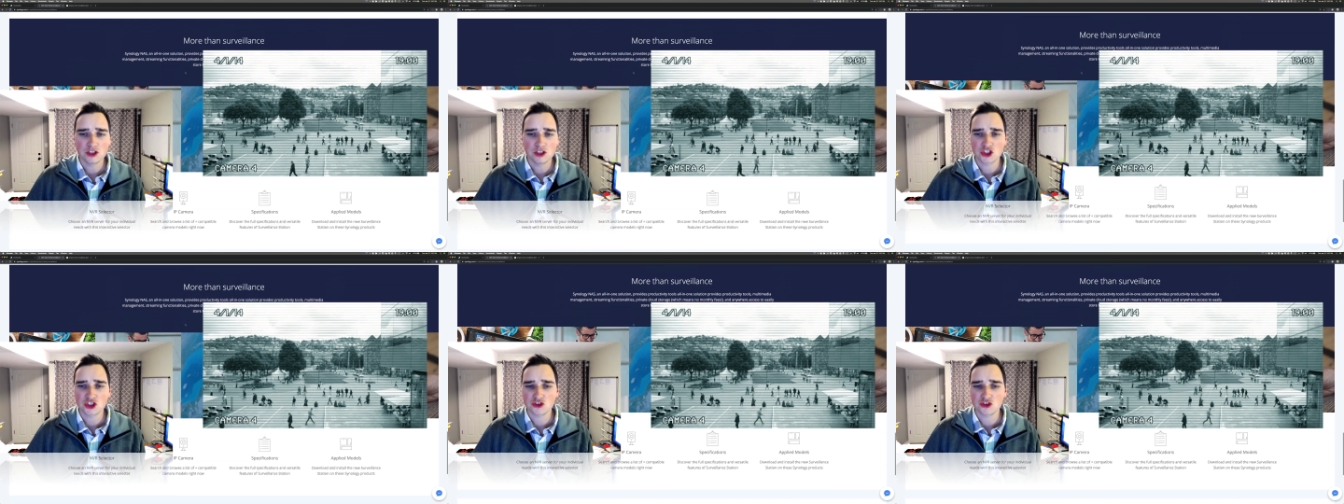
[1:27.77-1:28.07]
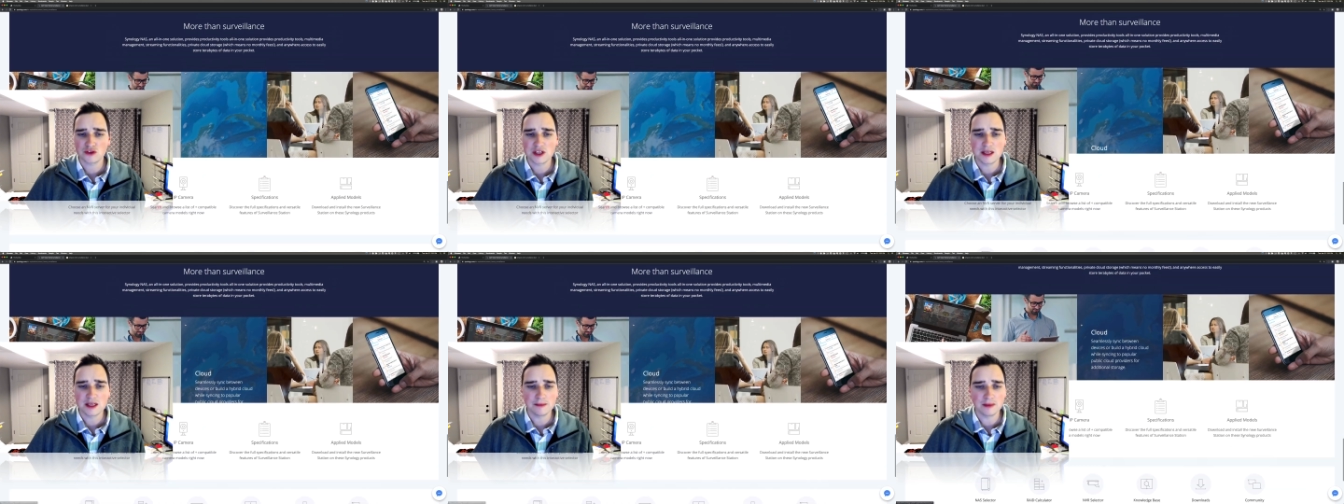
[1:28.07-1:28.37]

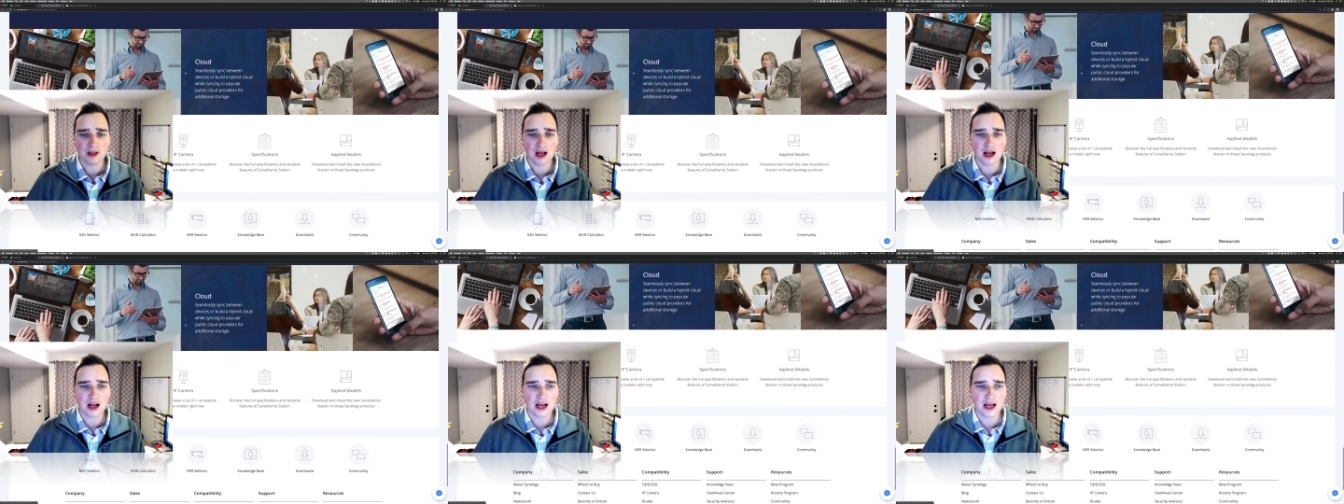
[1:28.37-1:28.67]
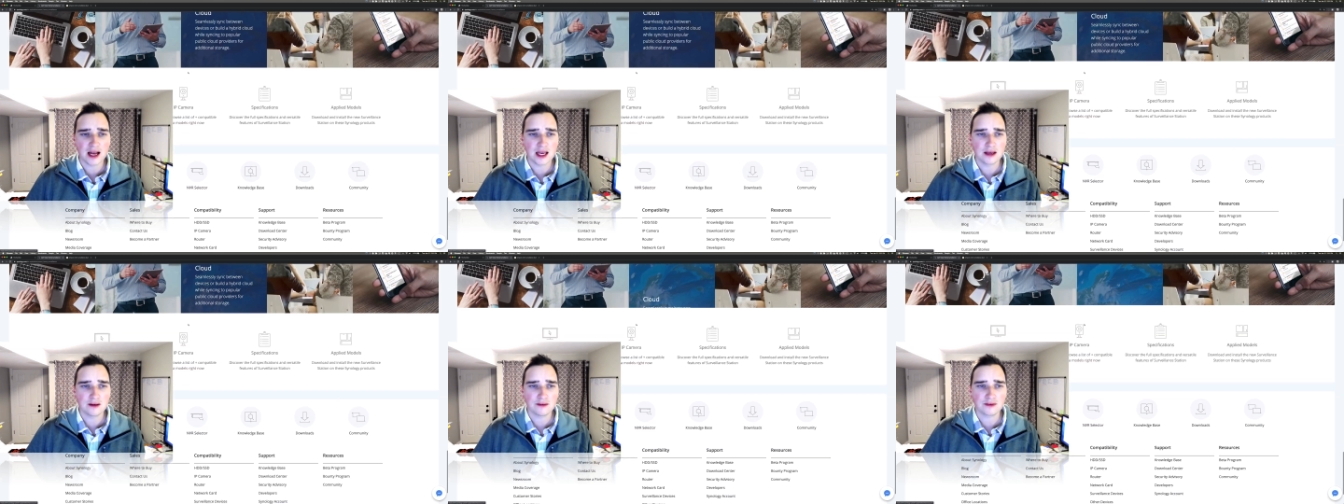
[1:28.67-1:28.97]
stream
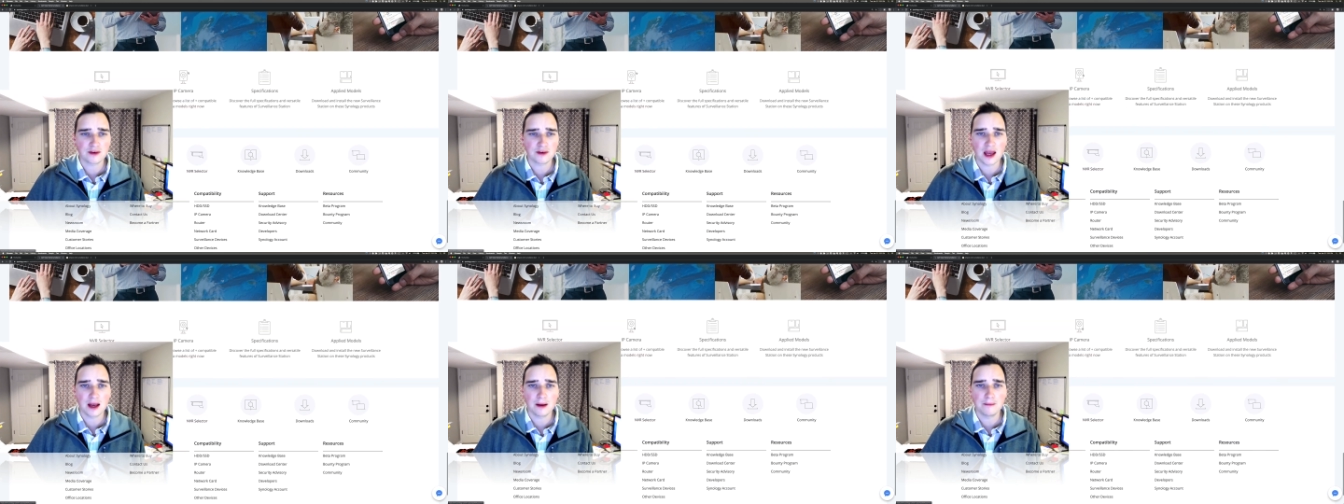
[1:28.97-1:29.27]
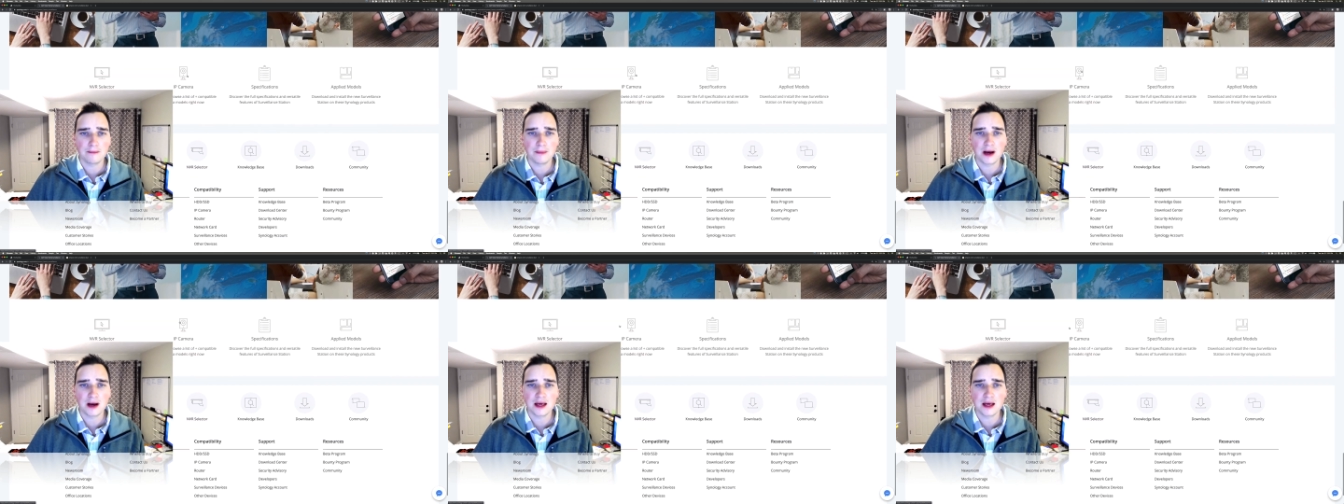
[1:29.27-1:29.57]
live.
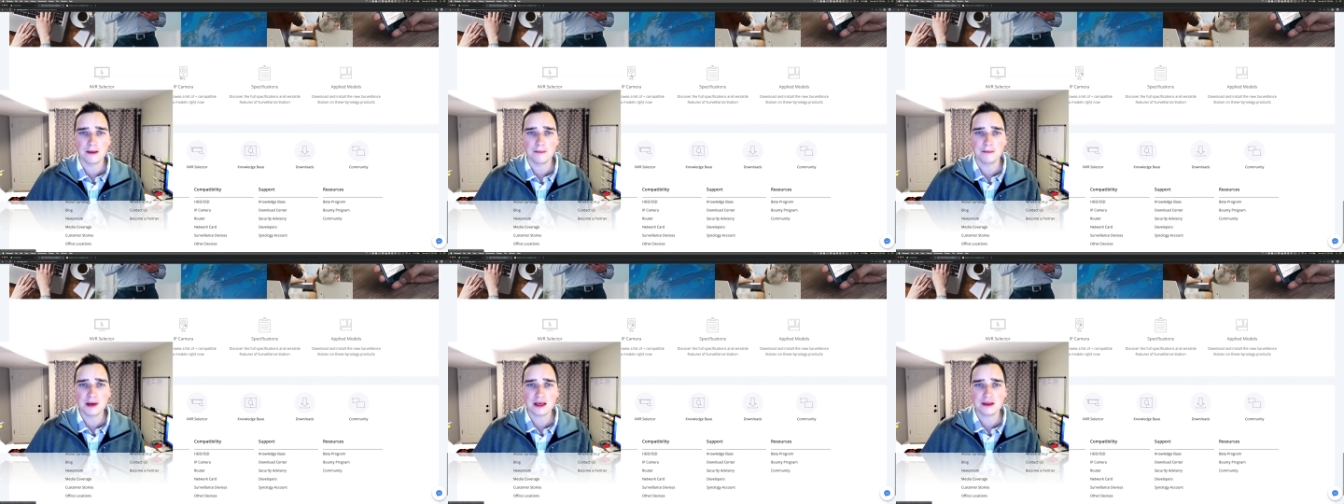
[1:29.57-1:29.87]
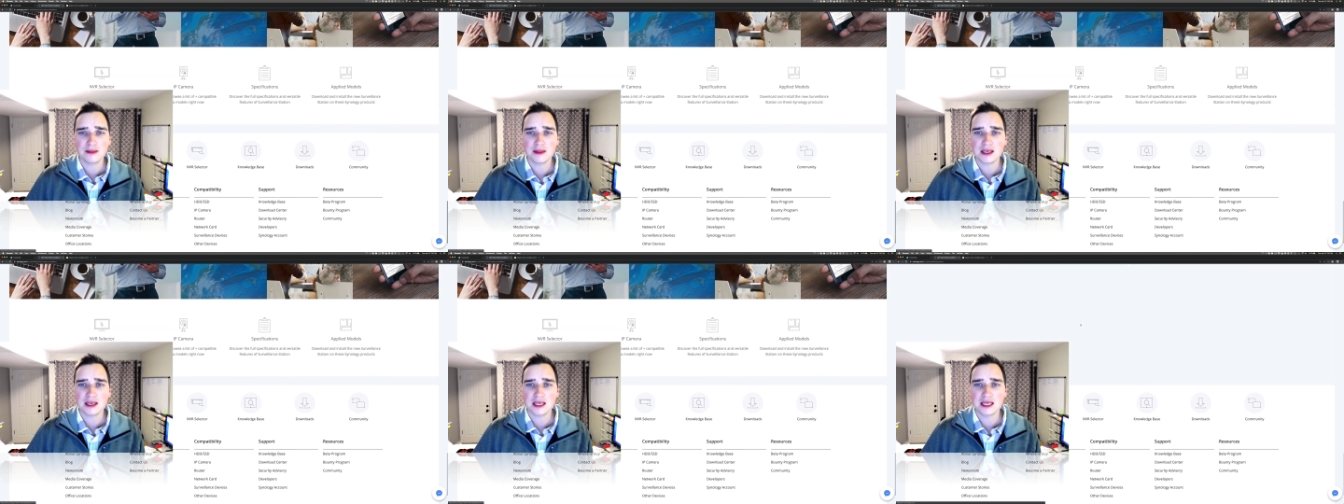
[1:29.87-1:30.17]
But a big
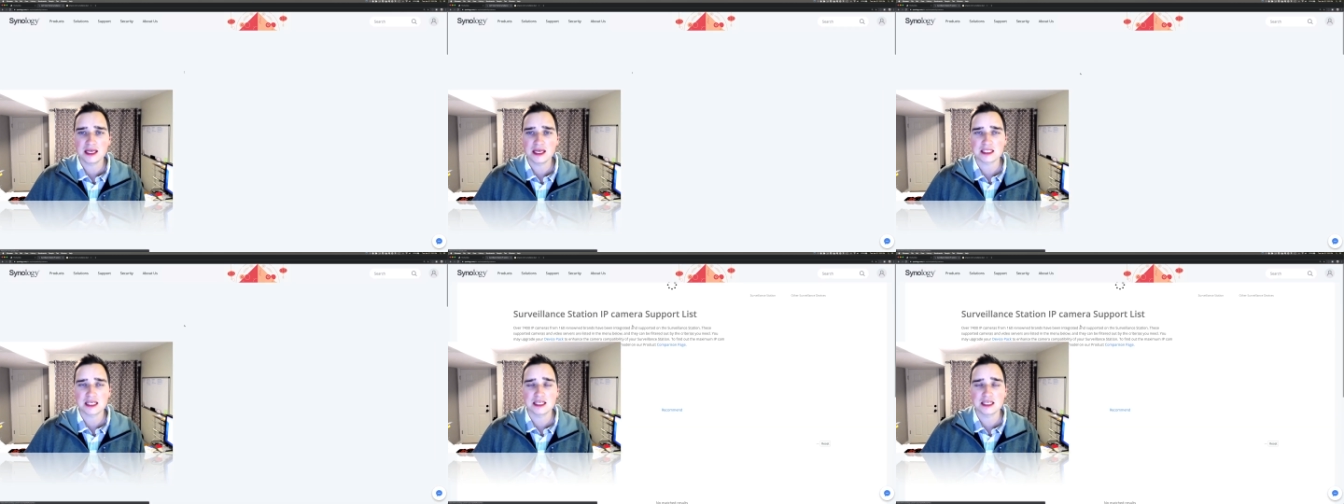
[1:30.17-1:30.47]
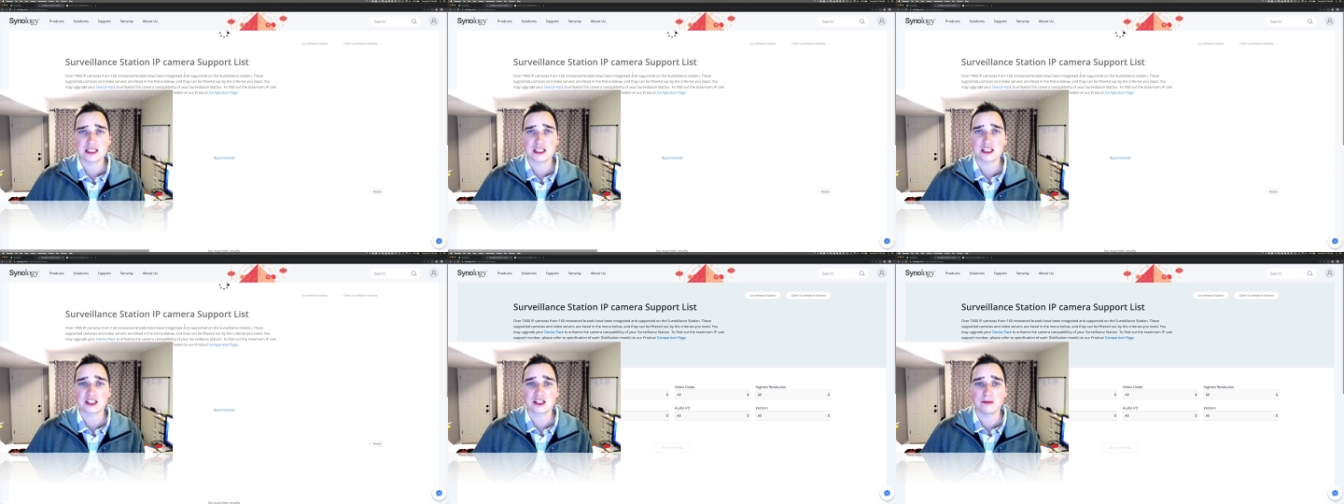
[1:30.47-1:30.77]
thing is, is
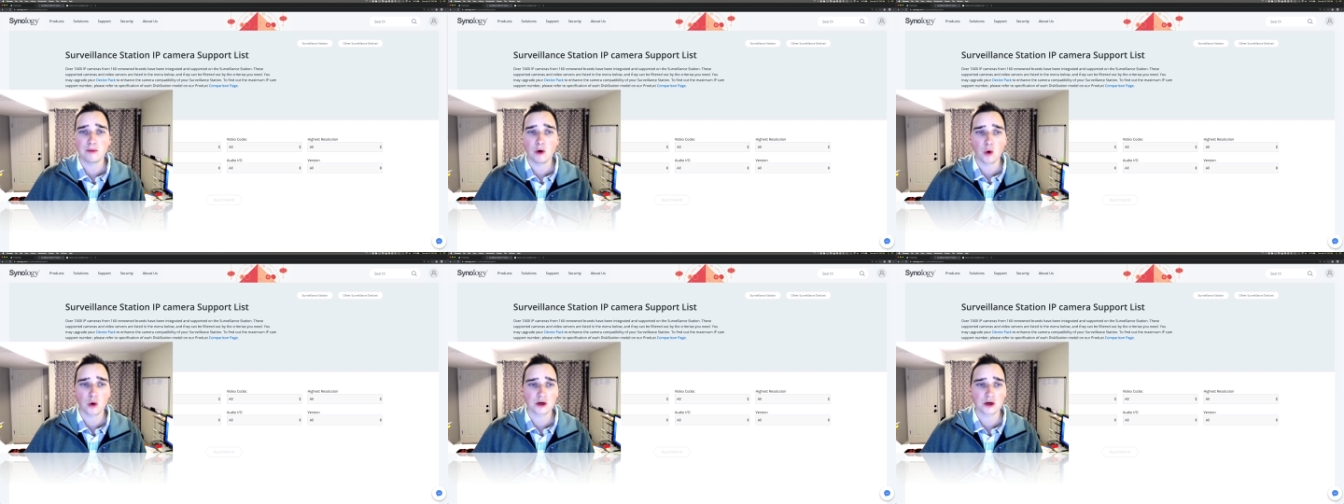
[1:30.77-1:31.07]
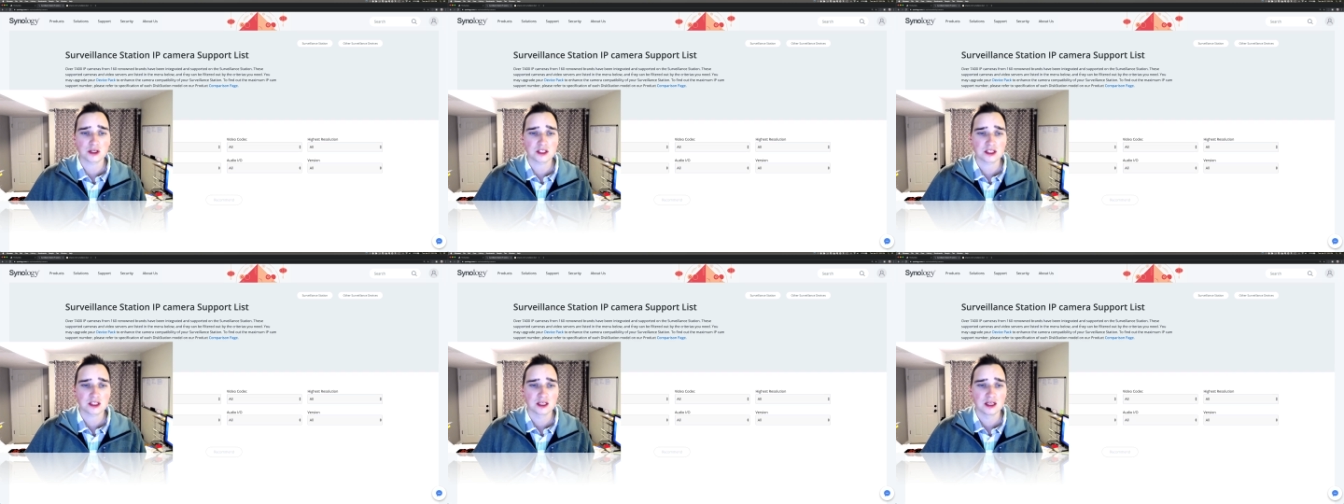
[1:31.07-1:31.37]
it
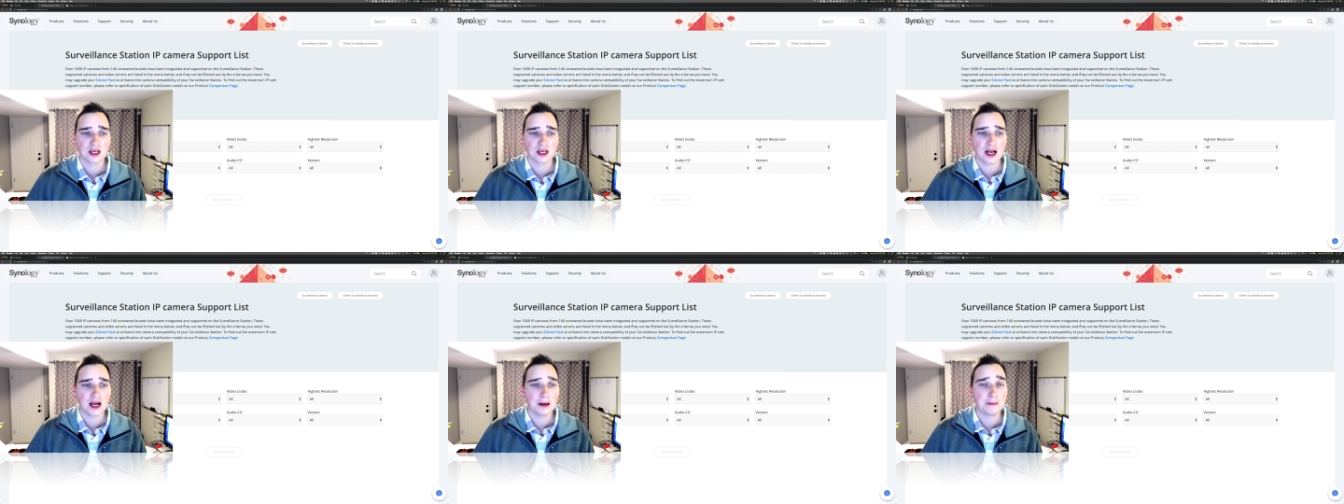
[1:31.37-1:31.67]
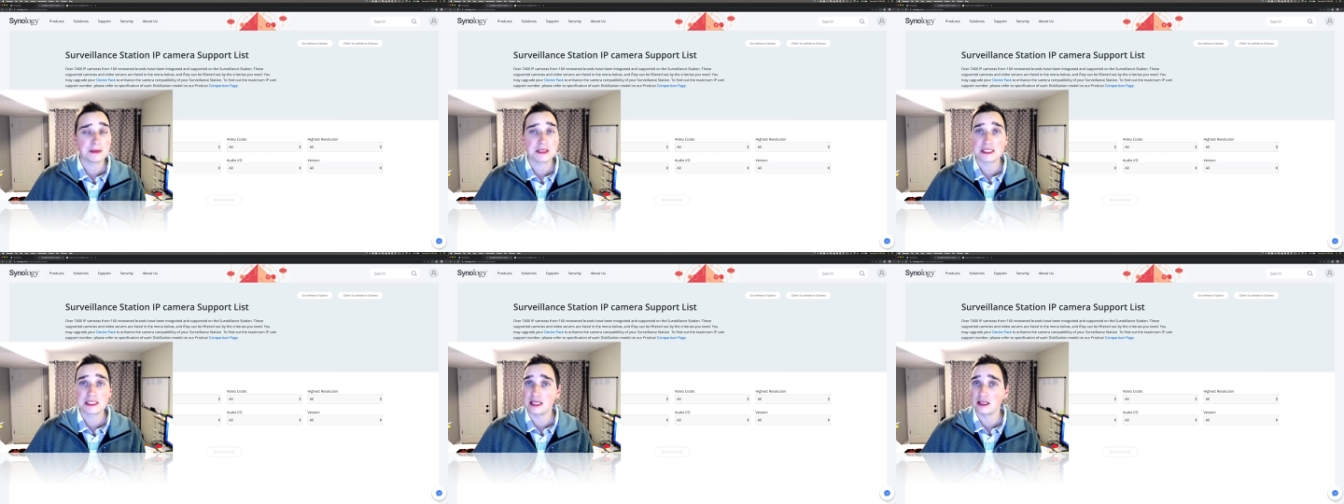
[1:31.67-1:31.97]
supports a
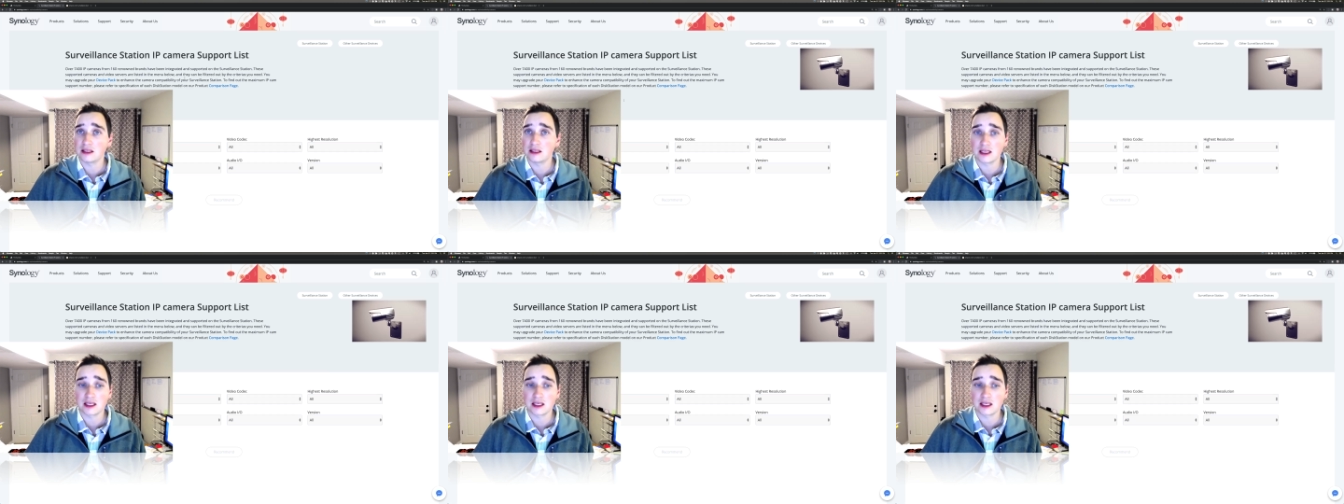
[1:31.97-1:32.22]
bazillion